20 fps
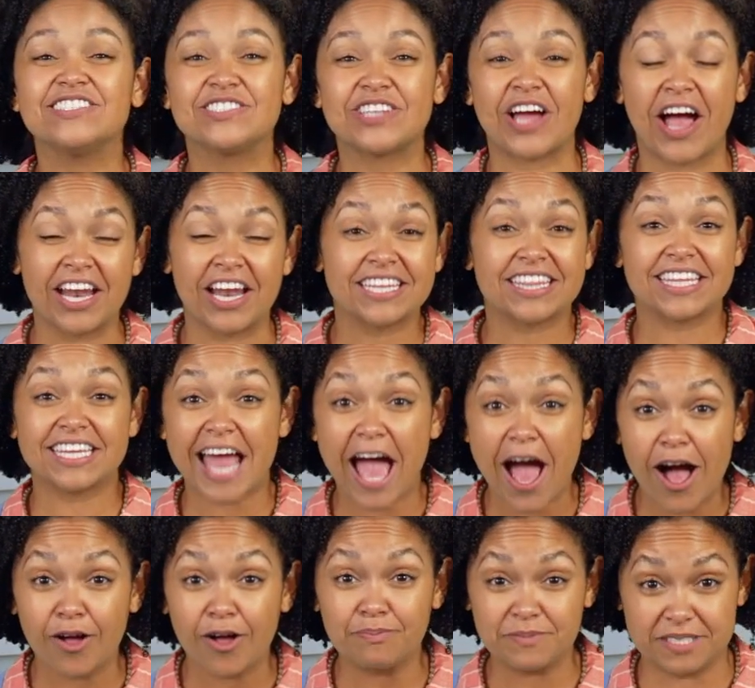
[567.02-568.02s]
Jonathan
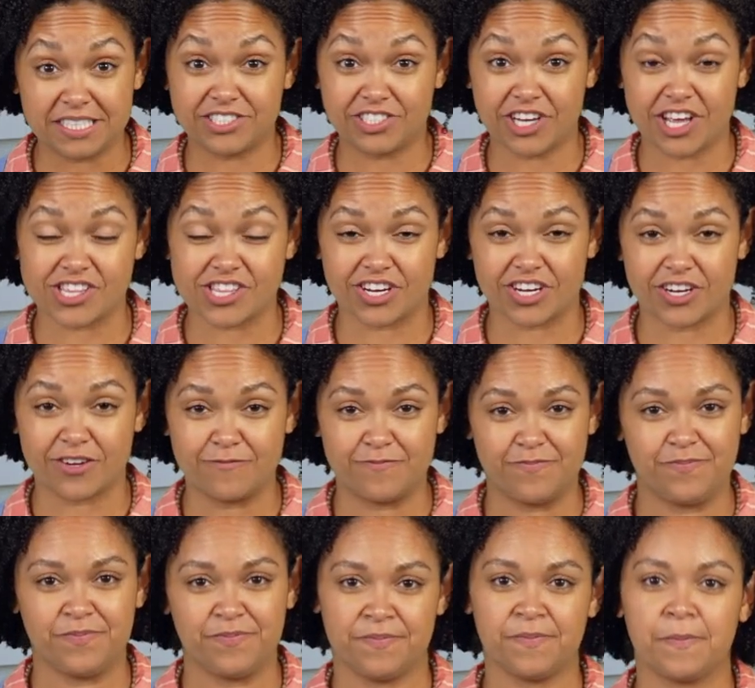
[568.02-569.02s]
helped each other.
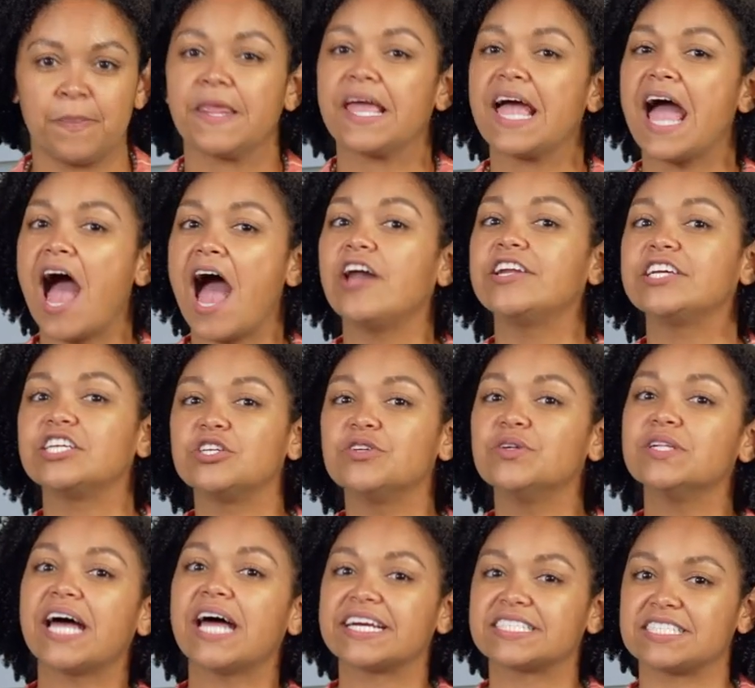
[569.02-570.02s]
How do you
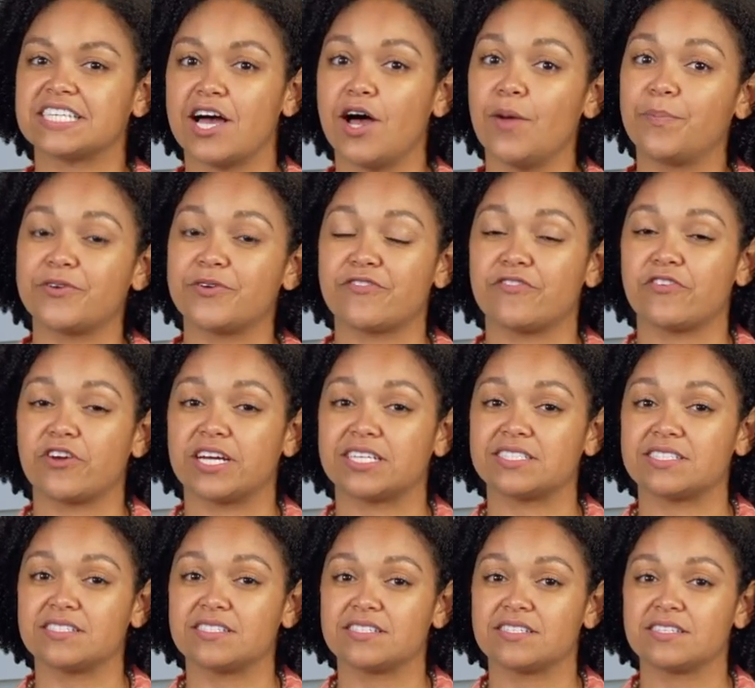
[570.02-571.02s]
like to help your
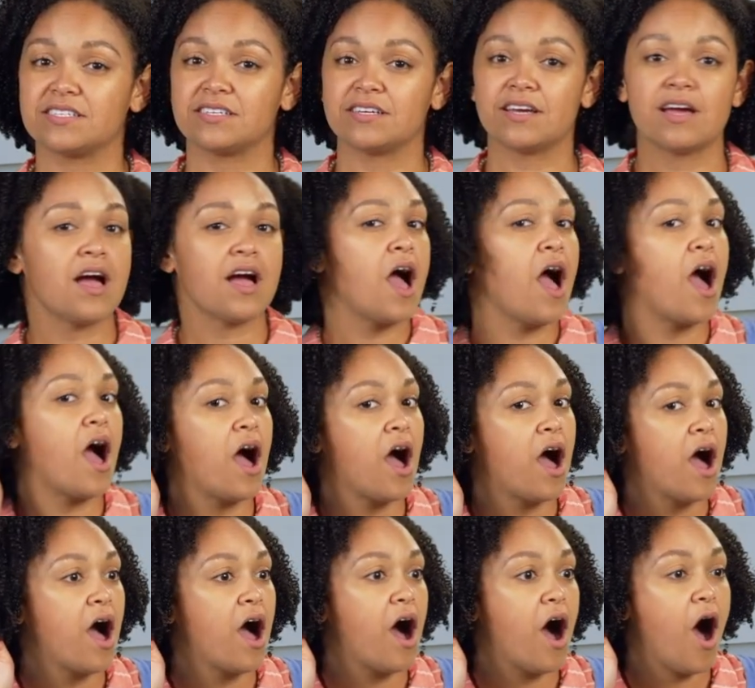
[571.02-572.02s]
friends?
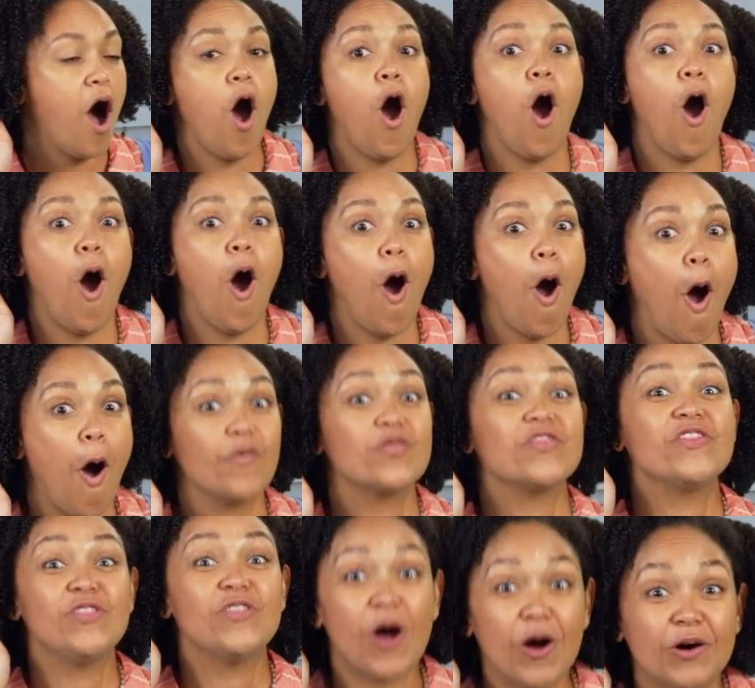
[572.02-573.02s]
Oh, those
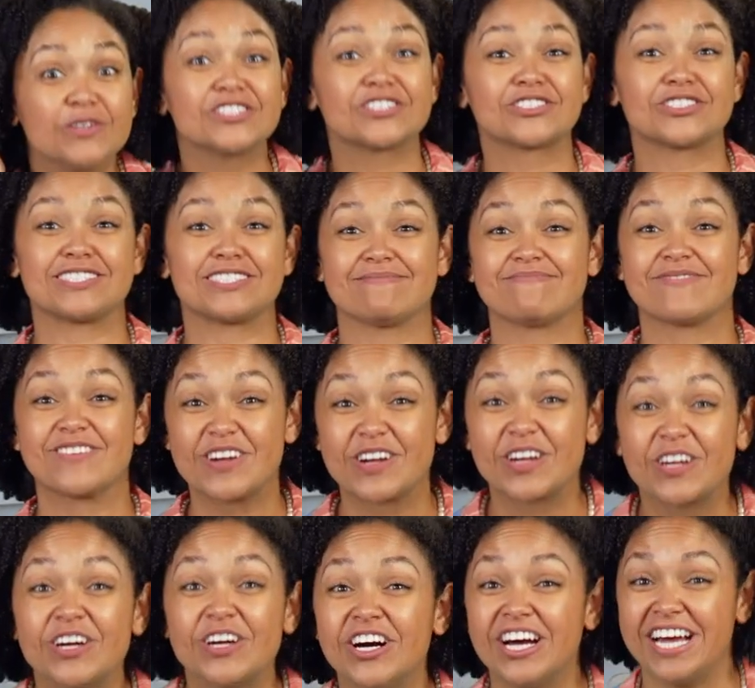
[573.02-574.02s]
are some
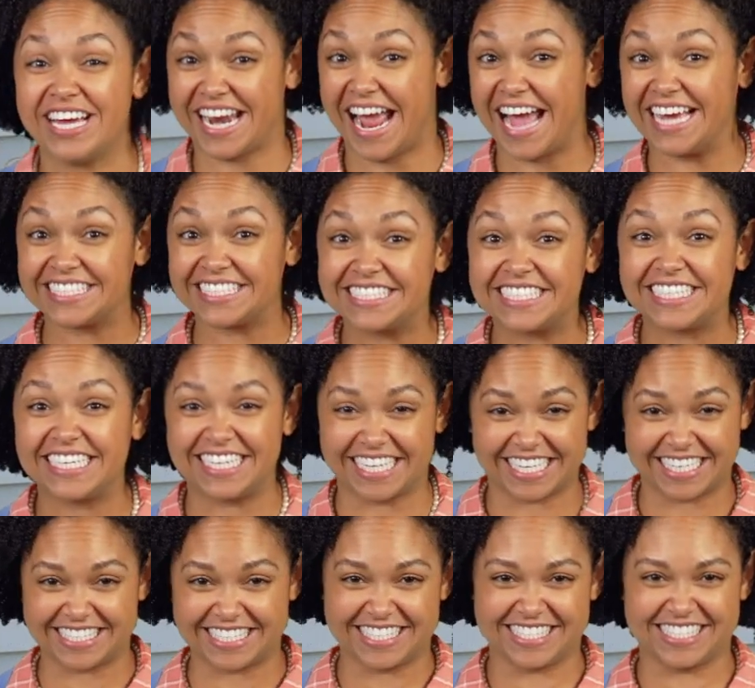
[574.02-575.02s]
good
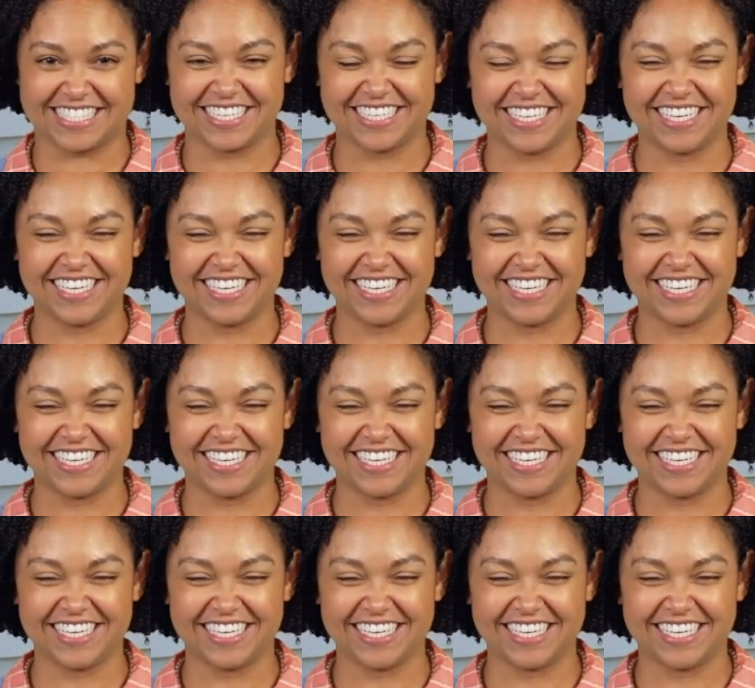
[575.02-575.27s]
ideas.